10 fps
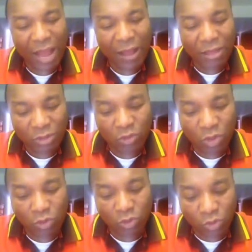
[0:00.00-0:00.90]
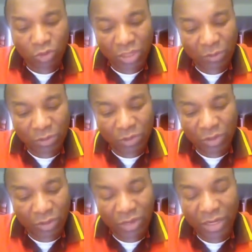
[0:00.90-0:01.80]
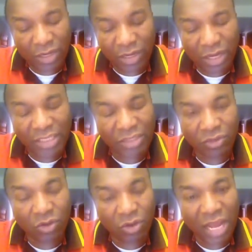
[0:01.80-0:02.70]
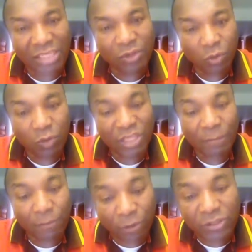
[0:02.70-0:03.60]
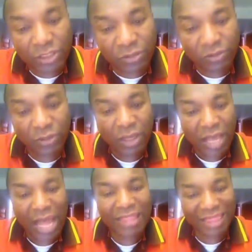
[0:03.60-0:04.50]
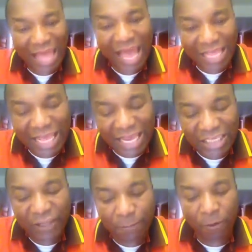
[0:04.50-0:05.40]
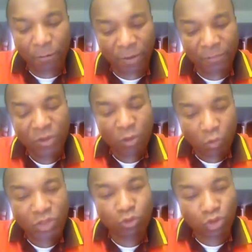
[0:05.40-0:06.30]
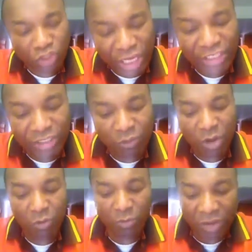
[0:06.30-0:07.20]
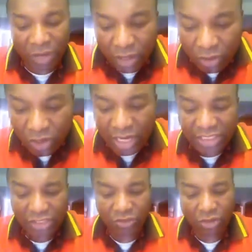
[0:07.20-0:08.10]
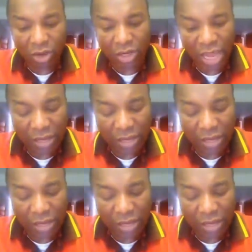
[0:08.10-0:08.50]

are, relating to God as with a prostitute. And that is the problem. We should change the way we've been relating to God